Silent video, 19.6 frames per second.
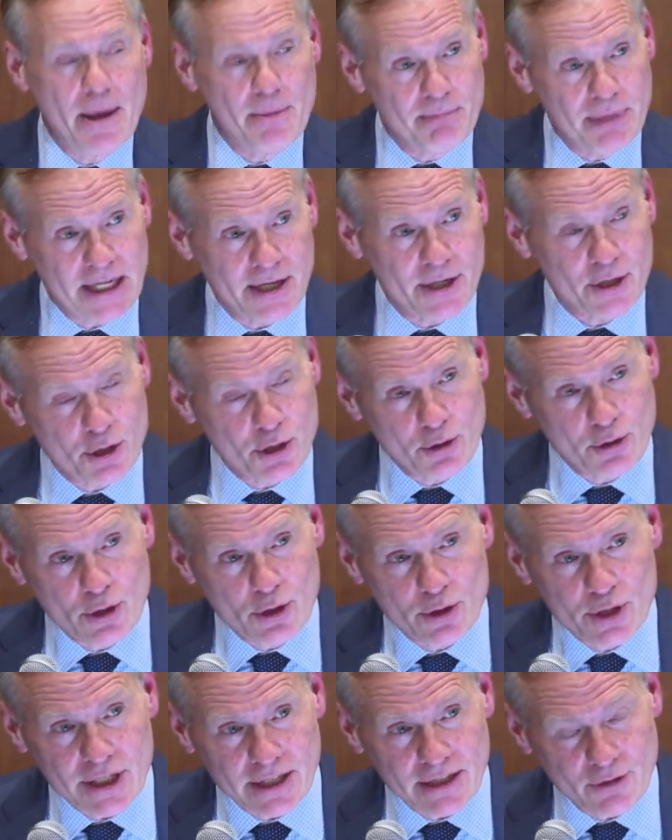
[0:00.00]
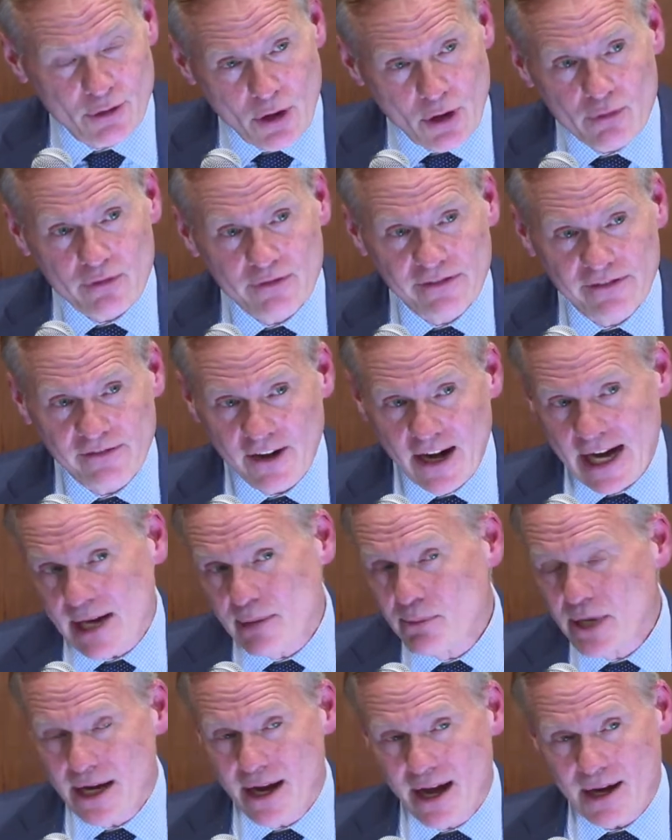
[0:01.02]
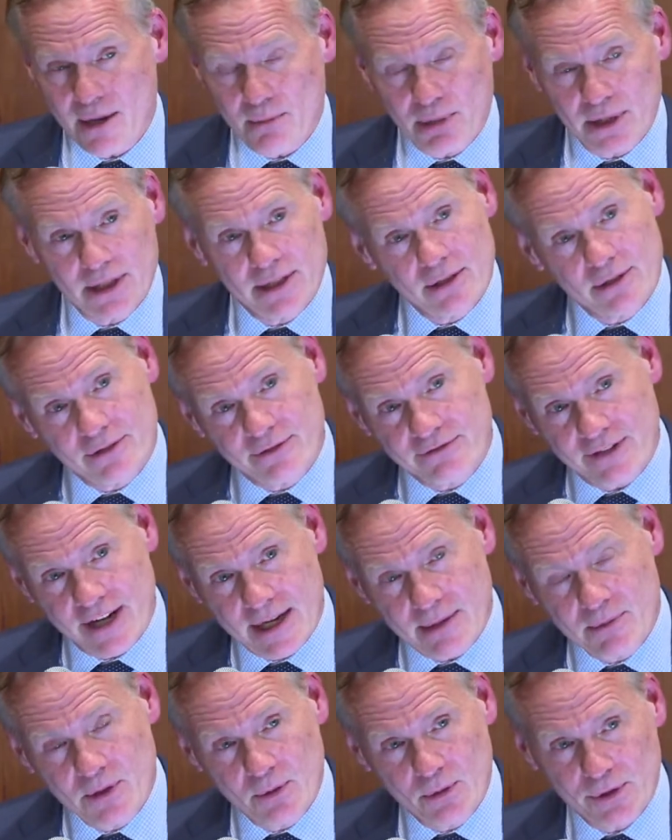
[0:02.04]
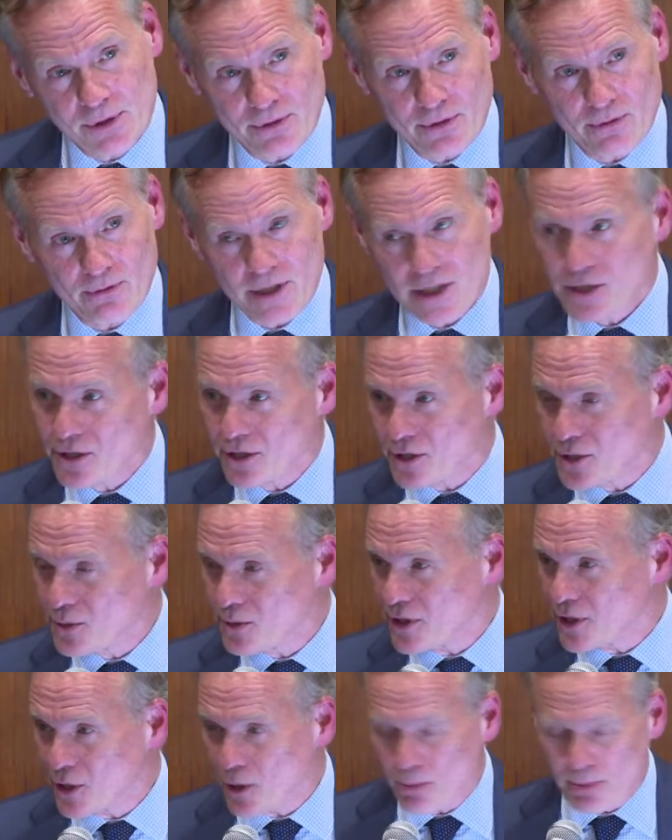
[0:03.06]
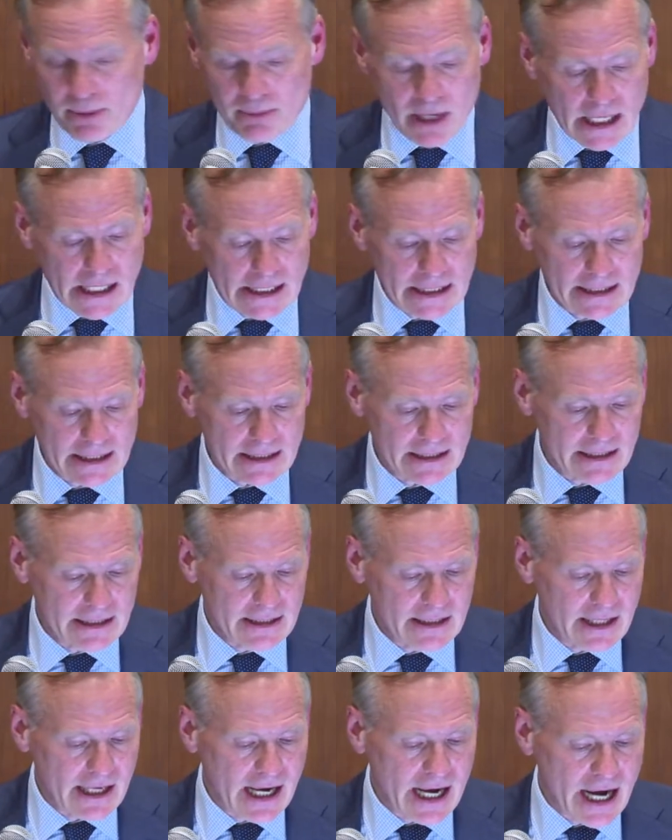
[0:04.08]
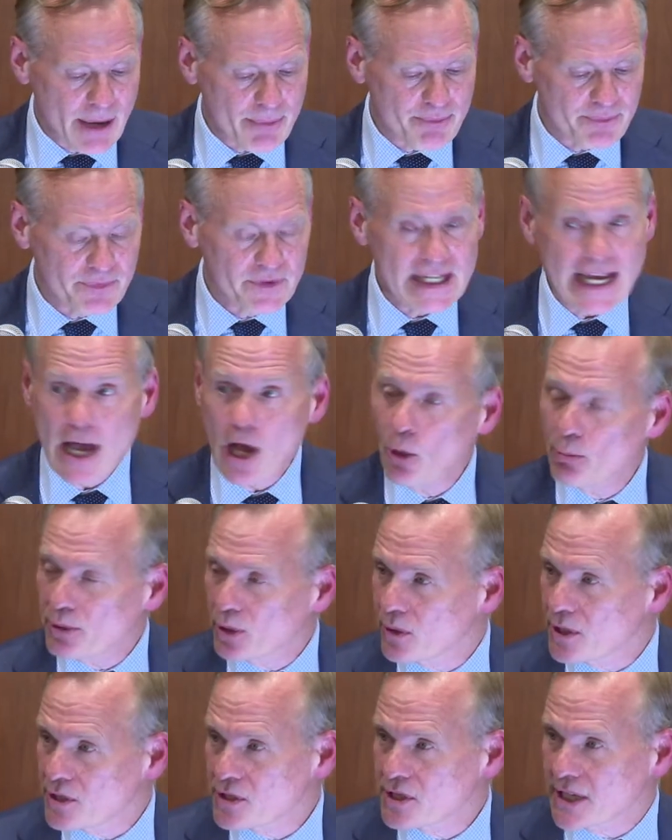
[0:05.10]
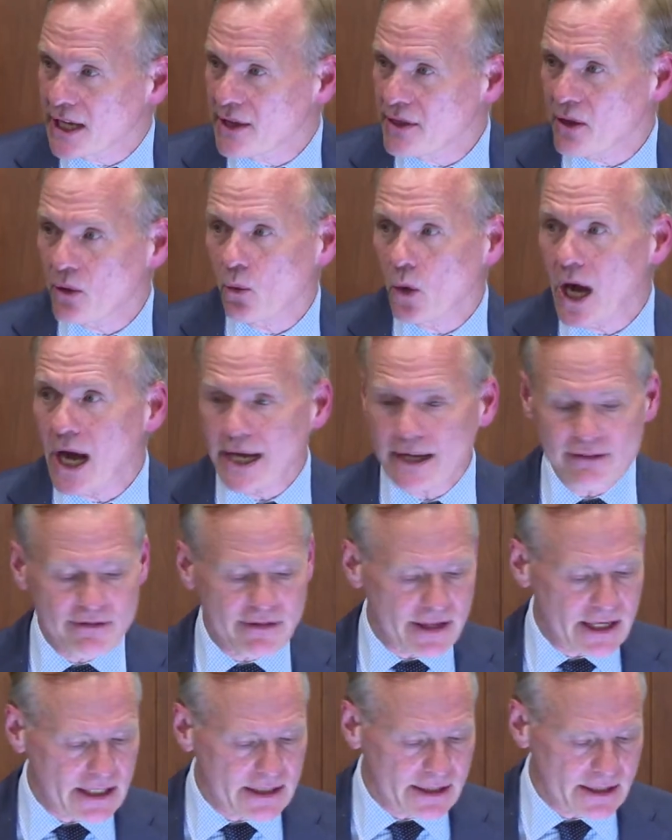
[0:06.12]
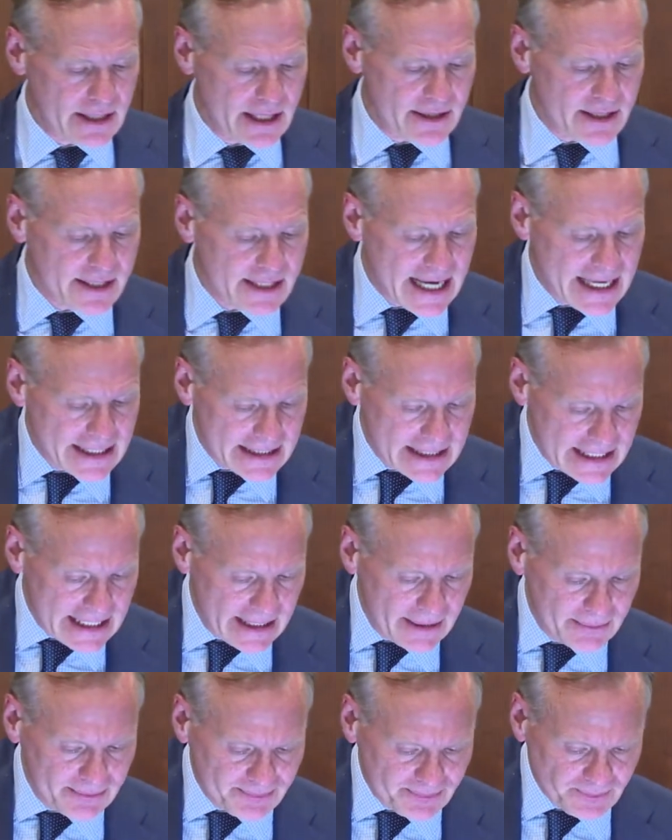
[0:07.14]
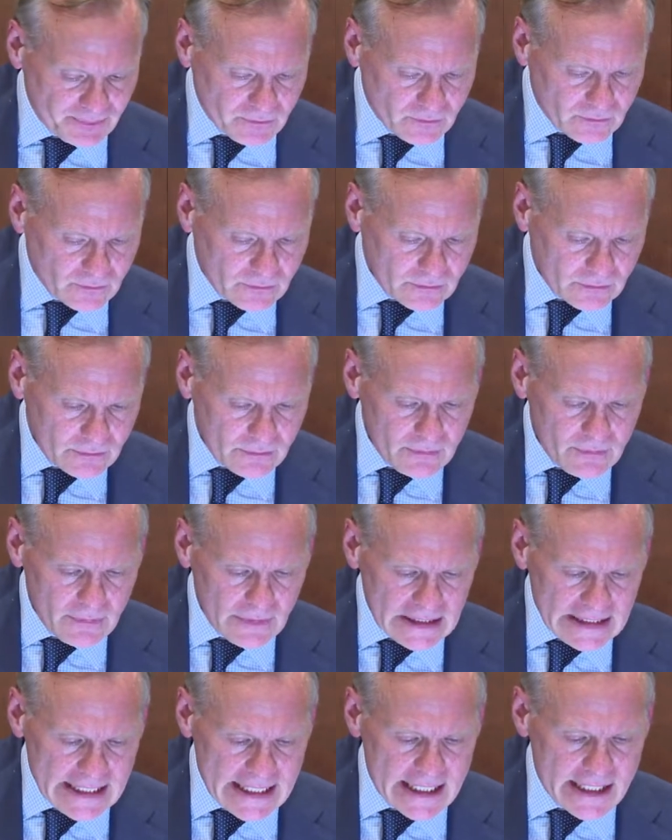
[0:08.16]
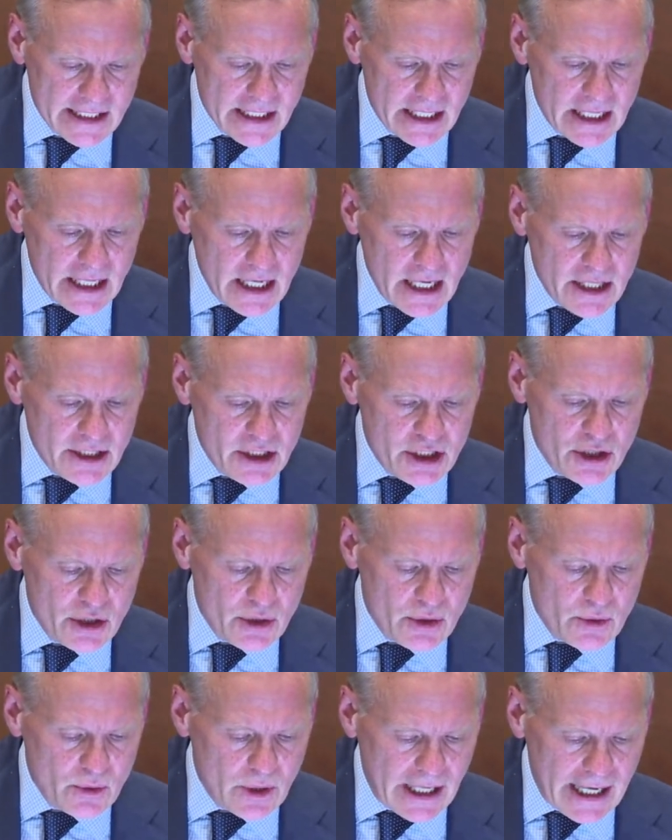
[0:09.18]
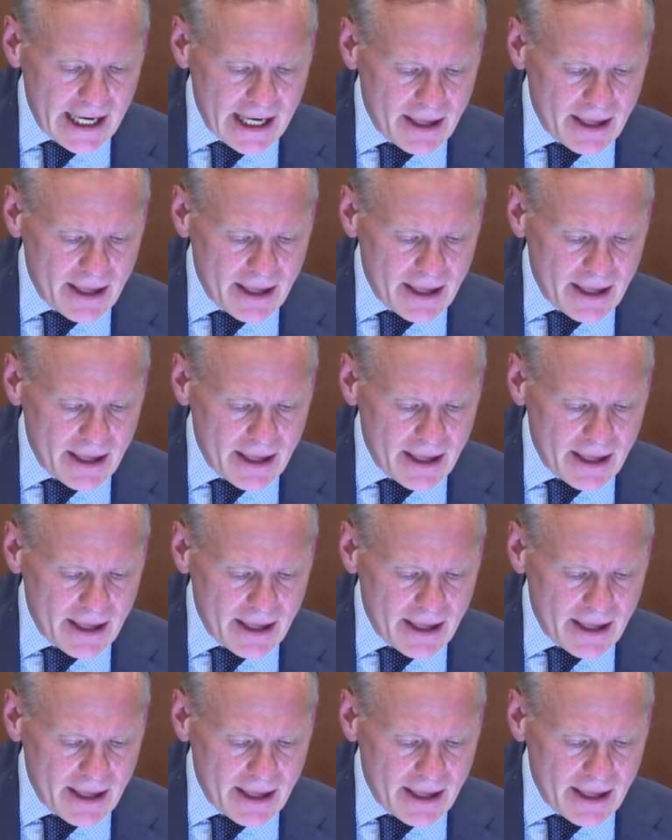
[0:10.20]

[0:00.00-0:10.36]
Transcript: because you're using your own frame and not a political frame. You will do the research with an open mind to help you understand the why of things. And the second thing is to,